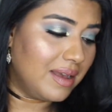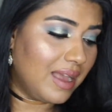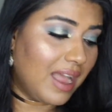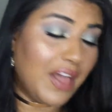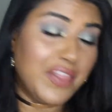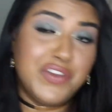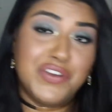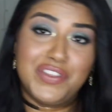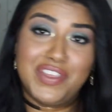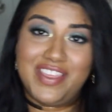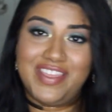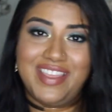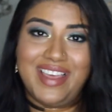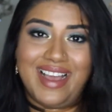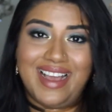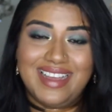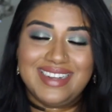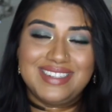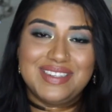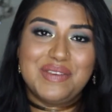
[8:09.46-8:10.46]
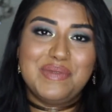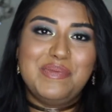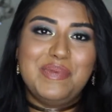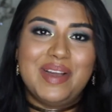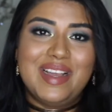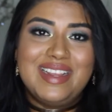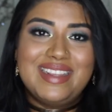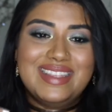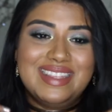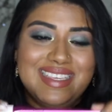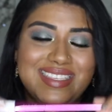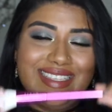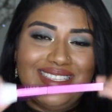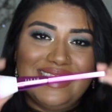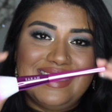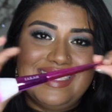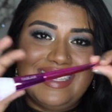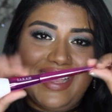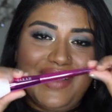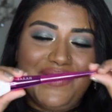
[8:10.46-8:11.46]
other than that. But this
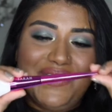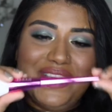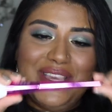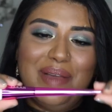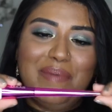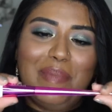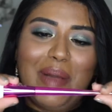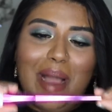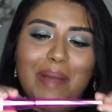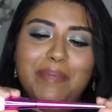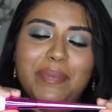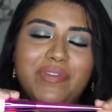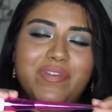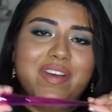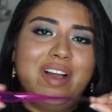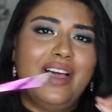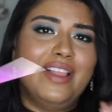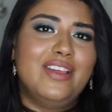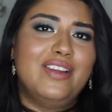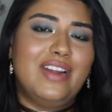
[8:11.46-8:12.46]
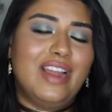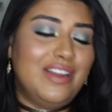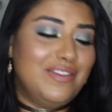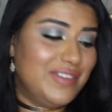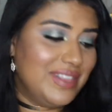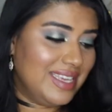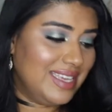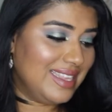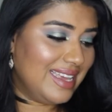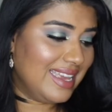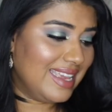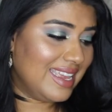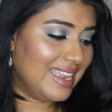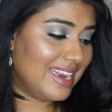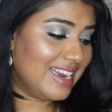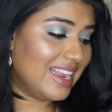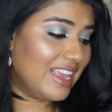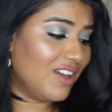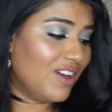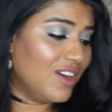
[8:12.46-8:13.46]
is definitely a pop of color. I really like it.
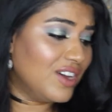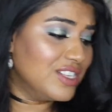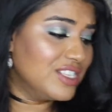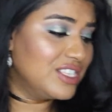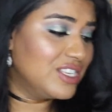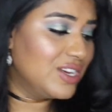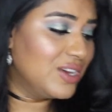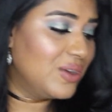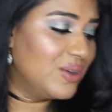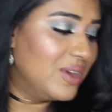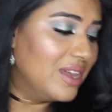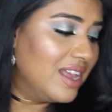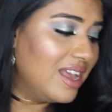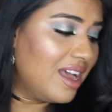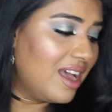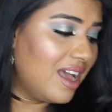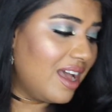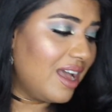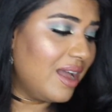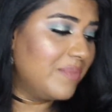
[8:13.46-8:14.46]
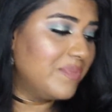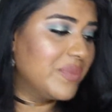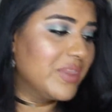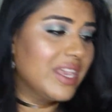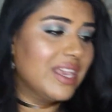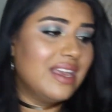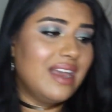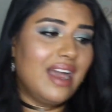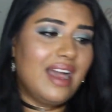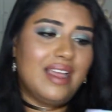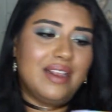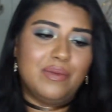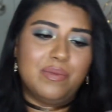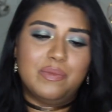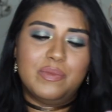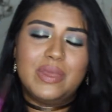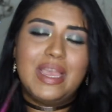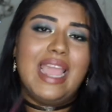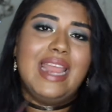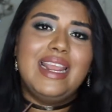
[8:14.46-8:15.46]
And I also got
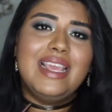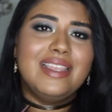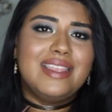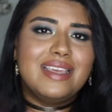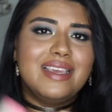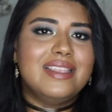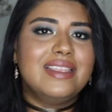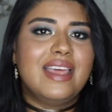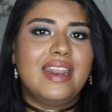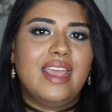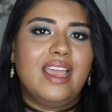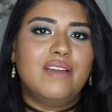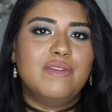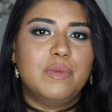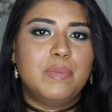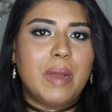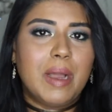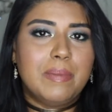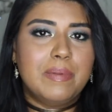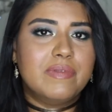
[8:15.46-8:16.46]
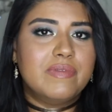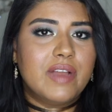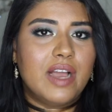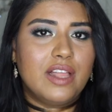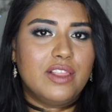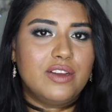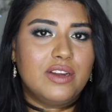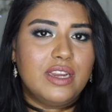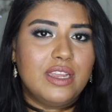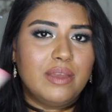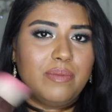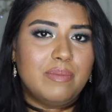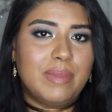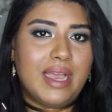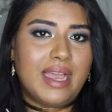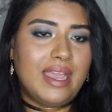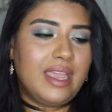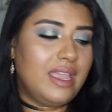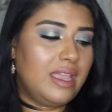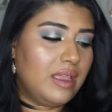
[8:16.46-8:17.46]
anything that I have a pop of color in
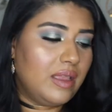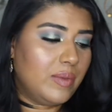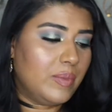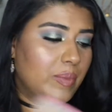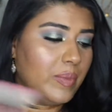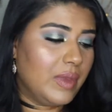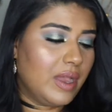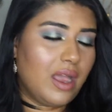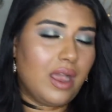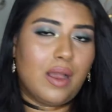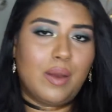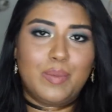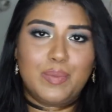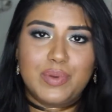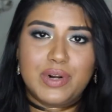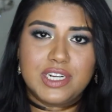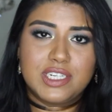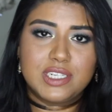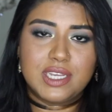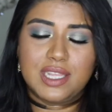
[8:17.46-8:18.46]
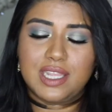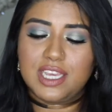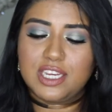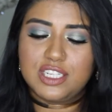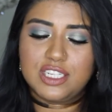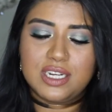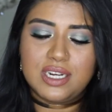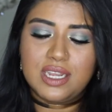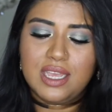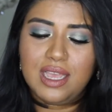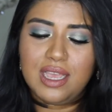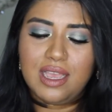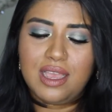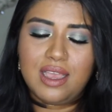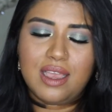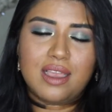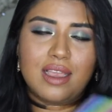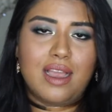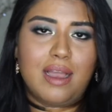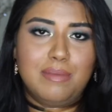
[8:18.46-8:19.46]
my brush collection
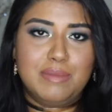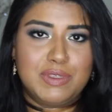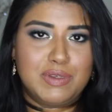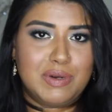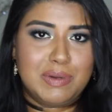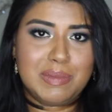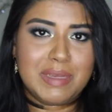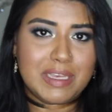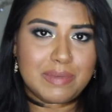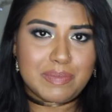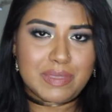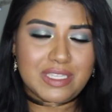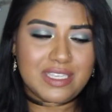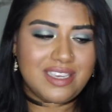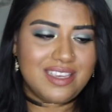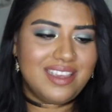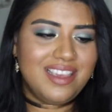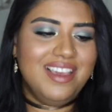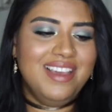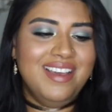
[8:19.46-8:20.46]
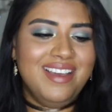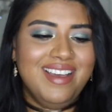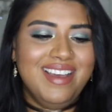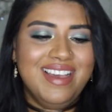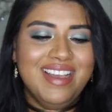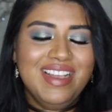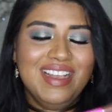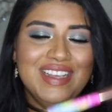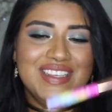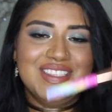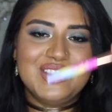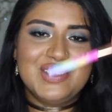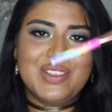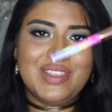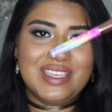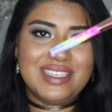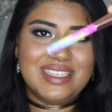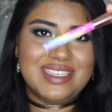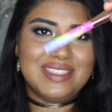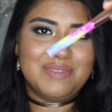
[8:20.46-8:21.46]
comes from Ipsy. So
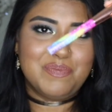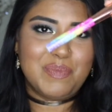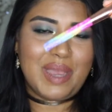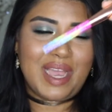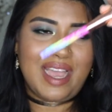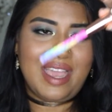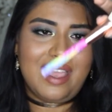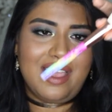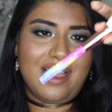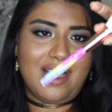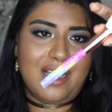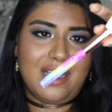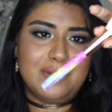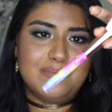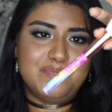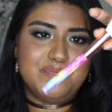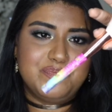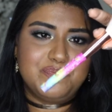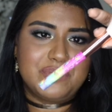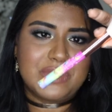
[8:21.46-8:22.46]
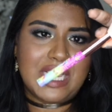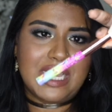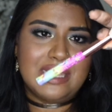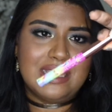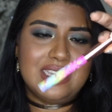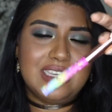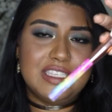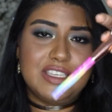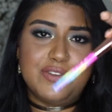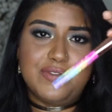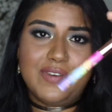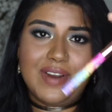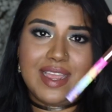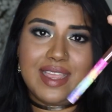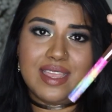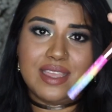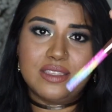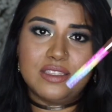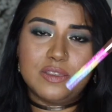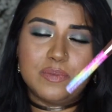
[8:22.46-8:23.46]
this is my Lisa
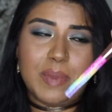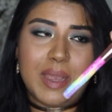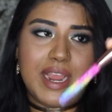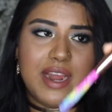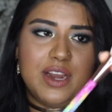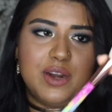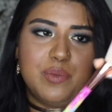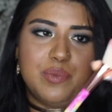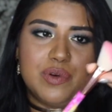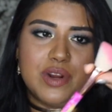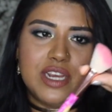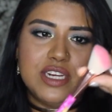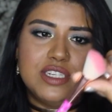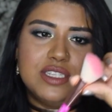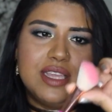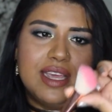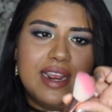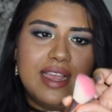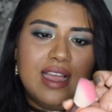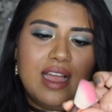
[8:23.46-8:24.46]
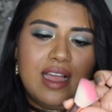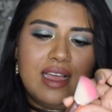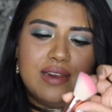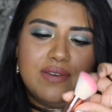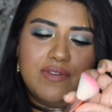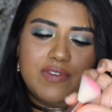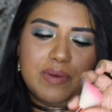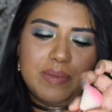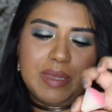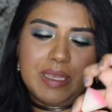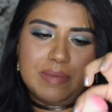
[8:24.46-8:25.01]
Frank inspired brush that I got from